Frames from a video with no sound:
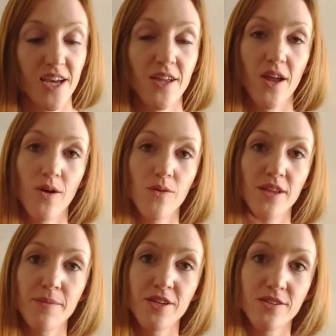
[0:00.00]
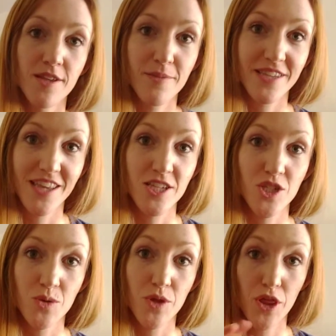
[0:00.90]
let me say this
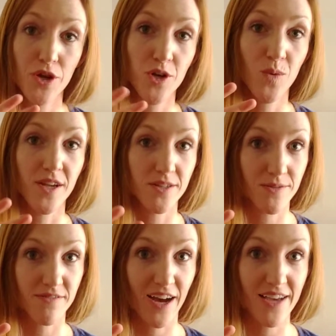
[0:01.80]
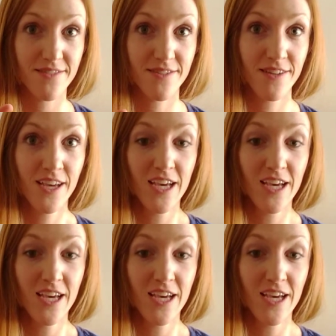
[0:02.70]
too, the third one is revise.